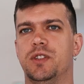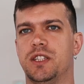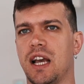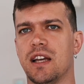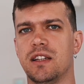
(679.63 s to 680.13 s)

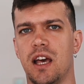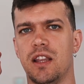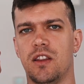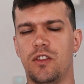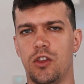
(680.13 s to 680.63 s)
Second
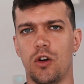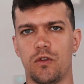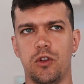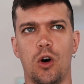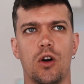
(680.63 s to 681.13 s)
and the third
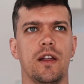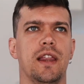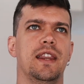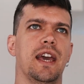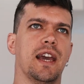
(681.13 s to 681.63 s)
floor,
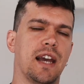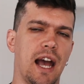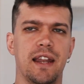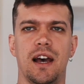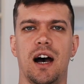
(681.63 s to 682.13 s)
they
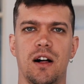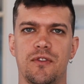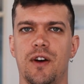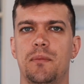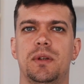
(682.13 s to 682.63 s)
kind of
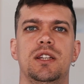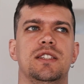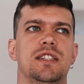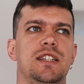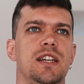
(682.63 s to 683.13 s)
half empty
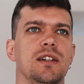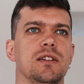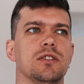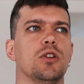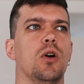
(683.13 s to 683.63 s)

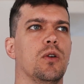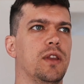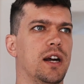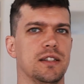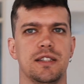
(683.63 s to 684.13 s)
still, so
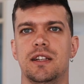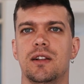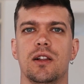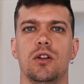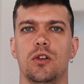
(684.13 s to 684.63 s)
there's
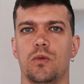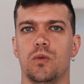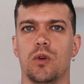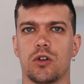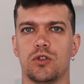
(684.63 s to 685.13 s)
still a lot of
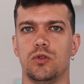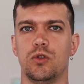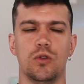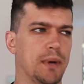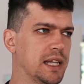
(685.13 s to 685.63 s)
work to
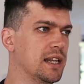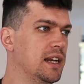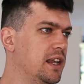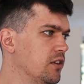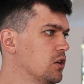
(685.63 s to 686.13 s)
do, but the
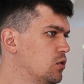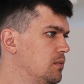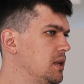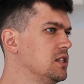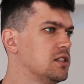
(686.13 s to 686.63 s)
living
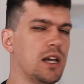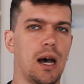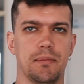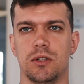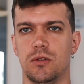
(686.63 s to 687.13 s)
room is
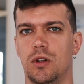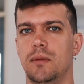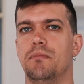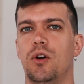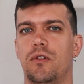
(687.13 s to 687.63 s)
absolutely
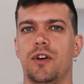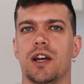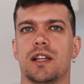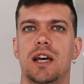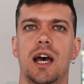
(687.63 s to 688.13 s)

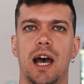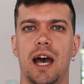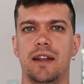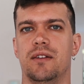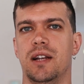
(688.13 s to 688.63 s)
perfect
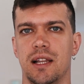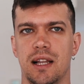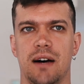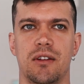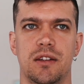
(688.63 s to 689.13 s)
and I really
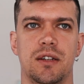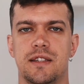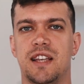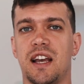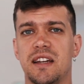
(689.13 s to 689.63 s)
love it.
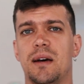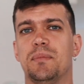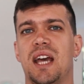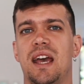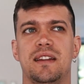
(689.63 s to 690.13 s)
Second
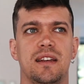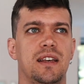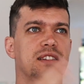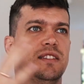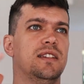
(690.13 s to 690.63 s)
update
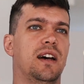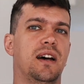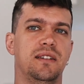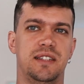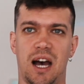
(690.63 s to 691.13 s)
is
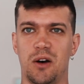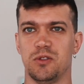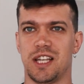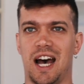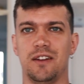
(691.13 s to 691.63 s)

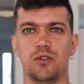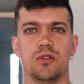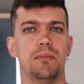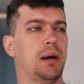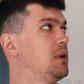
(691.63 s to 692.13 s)
downside. You
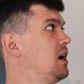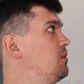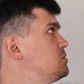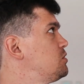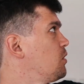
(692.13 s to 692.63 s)
remember I
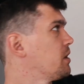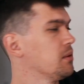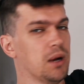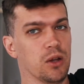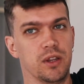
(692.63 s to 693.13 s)
was
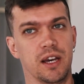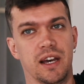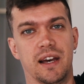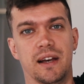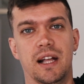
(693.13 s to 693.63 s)
talking about
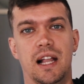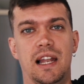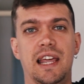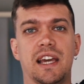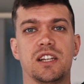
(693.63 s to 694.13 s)
the
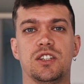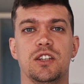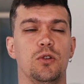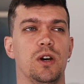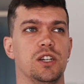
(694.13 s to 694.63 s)
leakage
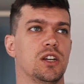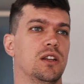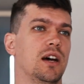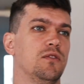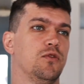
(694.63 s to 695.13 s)

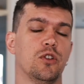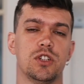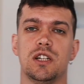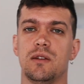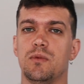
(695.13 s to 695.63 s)
situation.
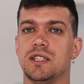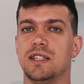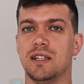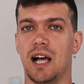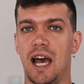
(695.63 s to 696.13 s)
Unfortunately, we
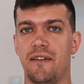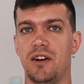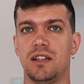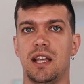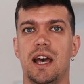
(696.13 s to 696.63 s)
still have
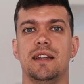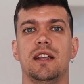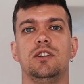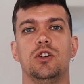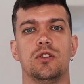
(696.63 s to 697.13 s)
it, and
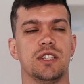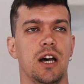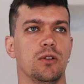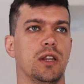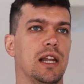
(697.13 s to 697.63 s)
it turns
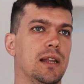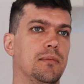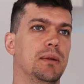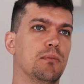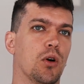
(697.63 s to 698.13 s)
out a little
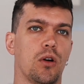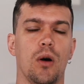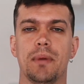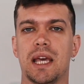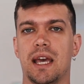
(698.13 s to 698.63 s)
bit more
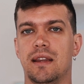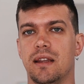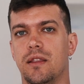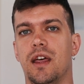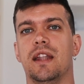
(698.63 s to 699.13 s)

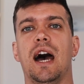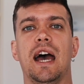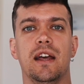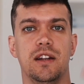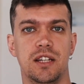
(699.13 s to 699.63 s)
complicated than
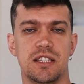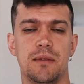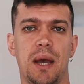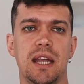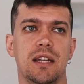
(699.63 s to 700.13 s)
I
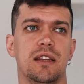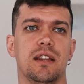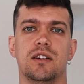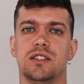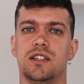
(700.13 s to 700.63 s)
anticipated.
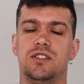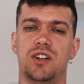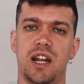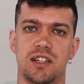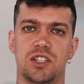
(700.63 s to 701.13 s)
There is a
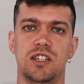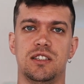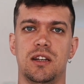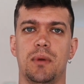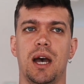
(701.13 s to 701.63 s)
drainage
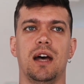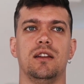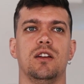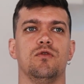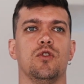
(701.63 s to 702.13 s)
system,
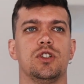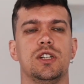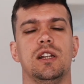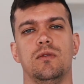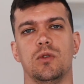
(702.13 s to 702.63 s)
and
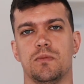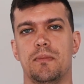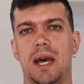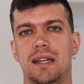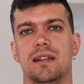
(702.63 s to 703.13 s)
unfortunately it was
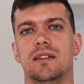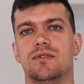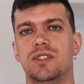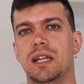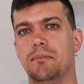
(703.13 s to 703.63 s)
maintained
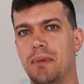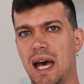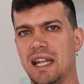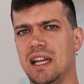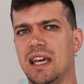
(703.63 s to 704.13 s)
really
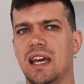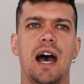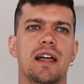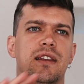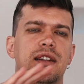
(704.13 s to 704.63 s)
badly,
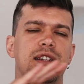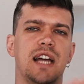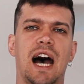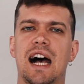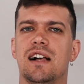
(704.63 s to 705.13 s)
and the
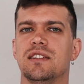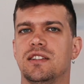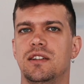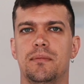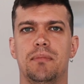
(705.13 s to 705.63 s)
tiles
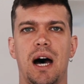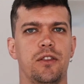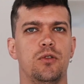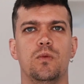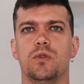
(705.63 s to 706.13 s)
in the
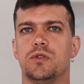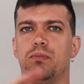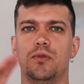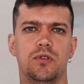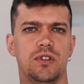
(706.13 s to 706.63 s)
bathroom was
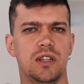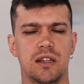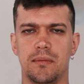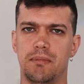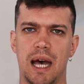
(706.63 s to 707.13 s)
put
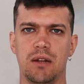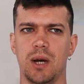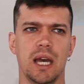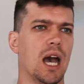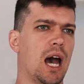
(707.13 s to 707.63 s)
in a bad
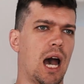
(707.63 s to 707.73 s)
way.